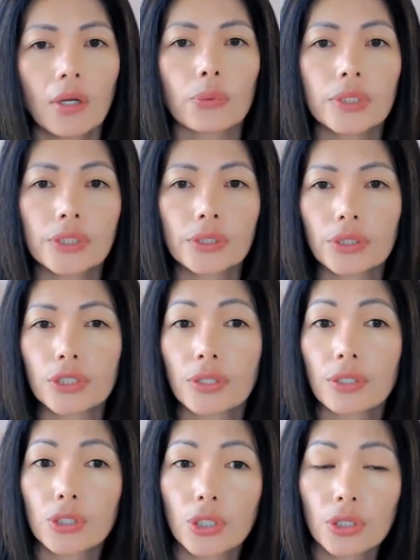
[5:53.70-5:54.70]
Research in
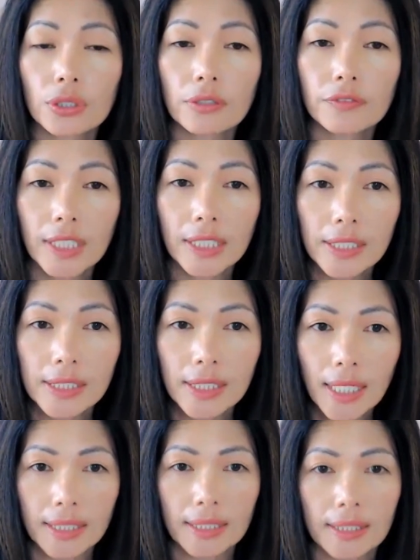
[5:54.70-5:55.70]
the Journal of Dairy
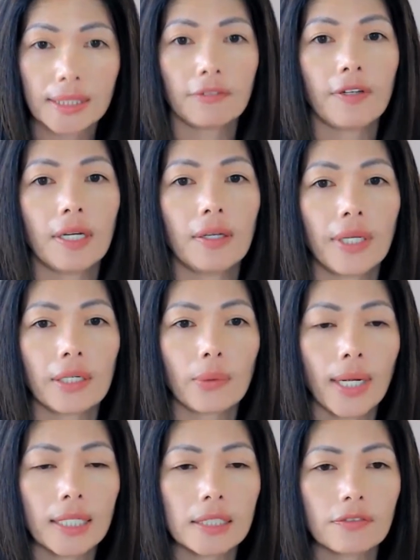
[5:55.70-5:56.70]
Science found that
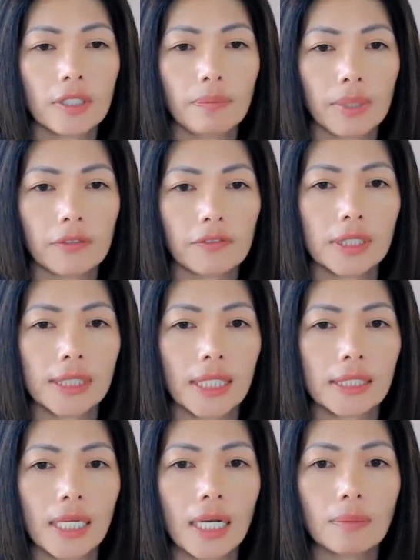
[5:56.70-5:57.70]
grass-fed beef
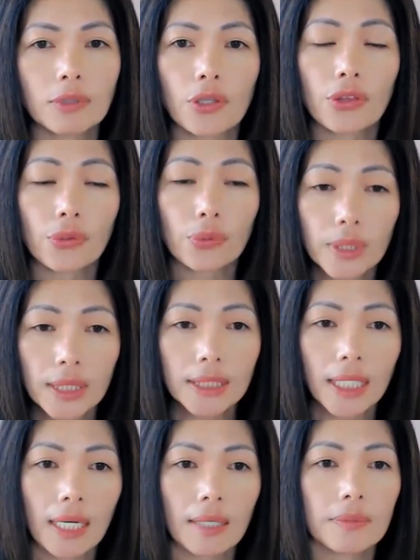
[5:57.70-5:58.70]
contains up to 3
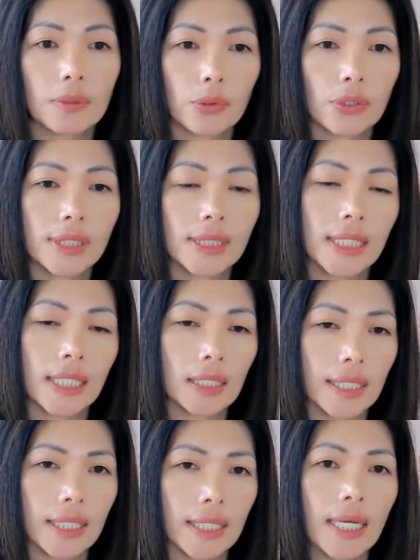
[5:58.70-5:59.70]
times more
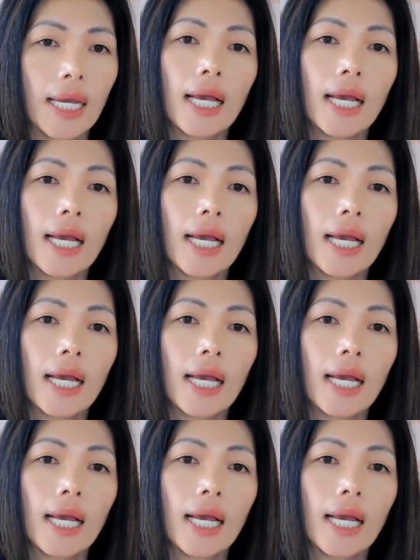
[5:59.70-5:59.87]
CLA